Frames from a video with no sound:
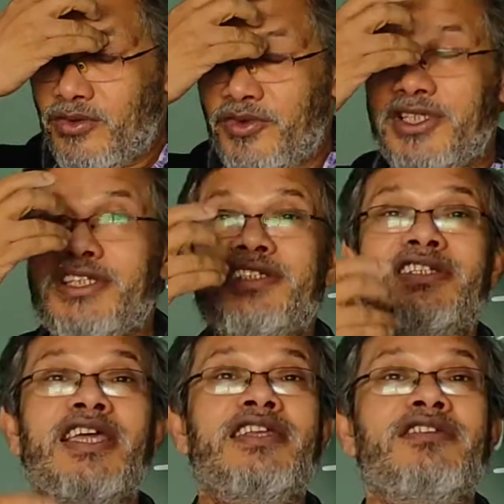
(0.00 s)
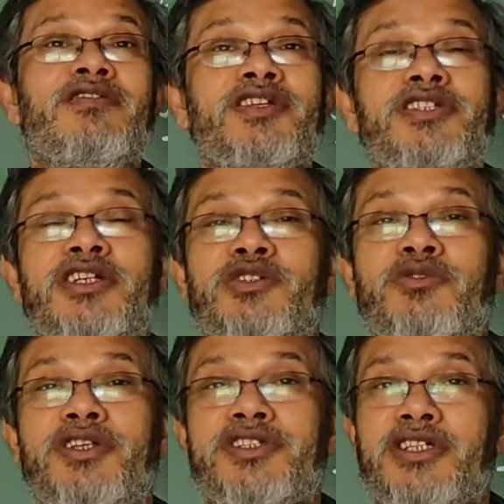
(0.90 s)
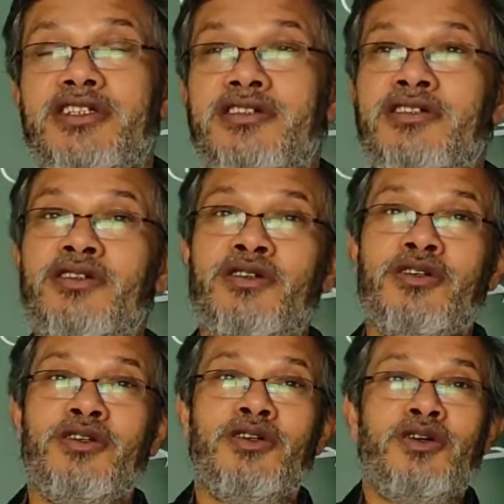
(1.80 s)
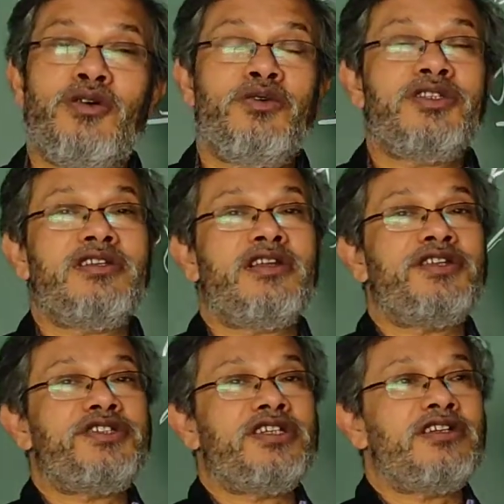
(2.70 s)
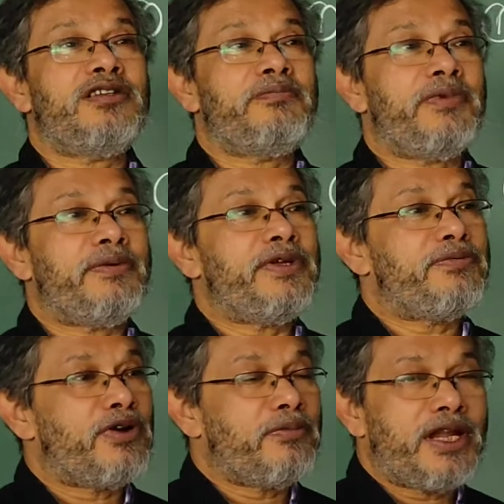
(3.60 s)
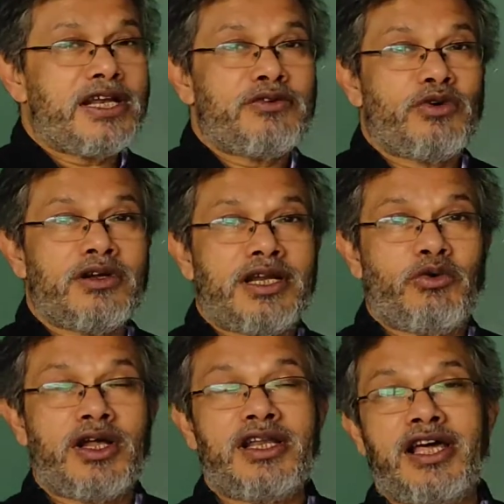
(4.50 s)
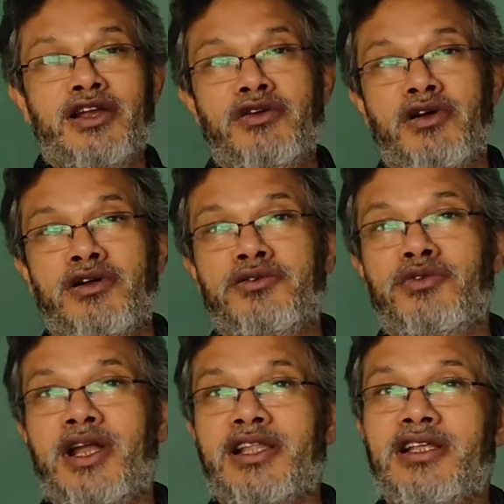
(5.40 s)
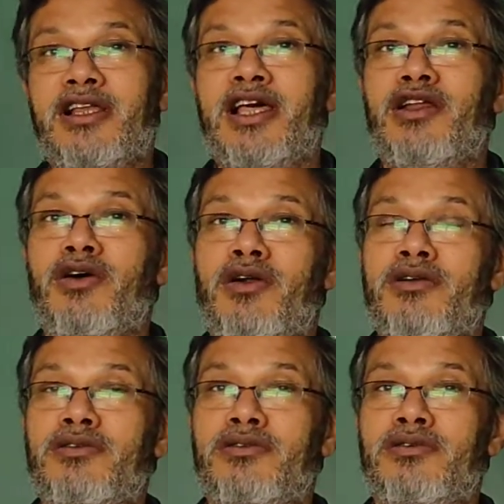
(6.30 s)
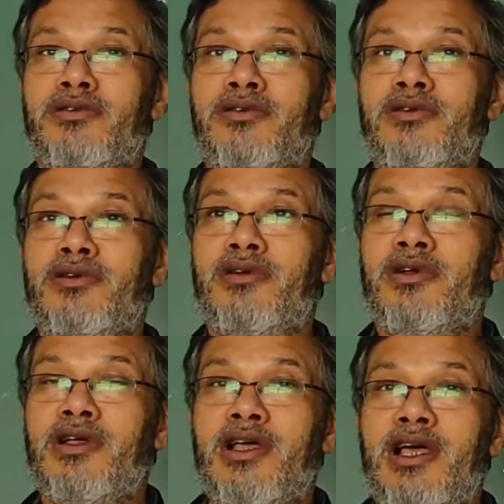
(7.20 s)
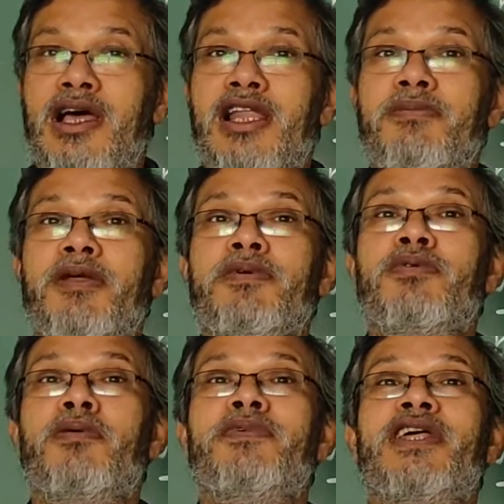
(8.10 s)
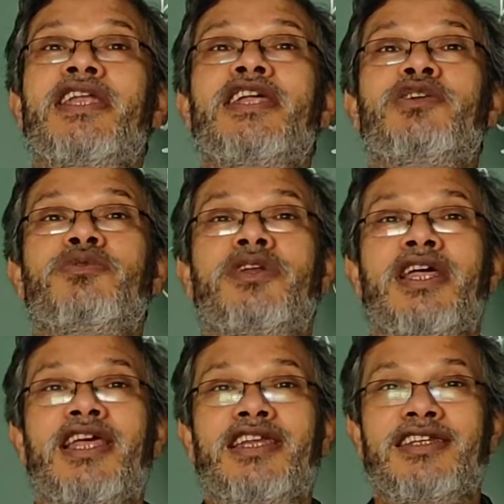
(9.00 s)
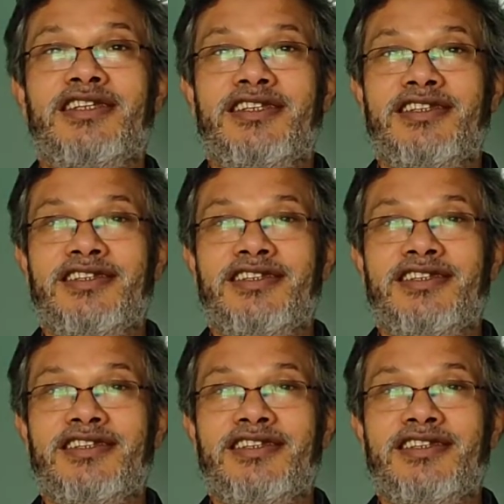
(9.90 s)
within state, region to region, within a region maybe from one landlord to another landlord, and maybe from tenant to tenant.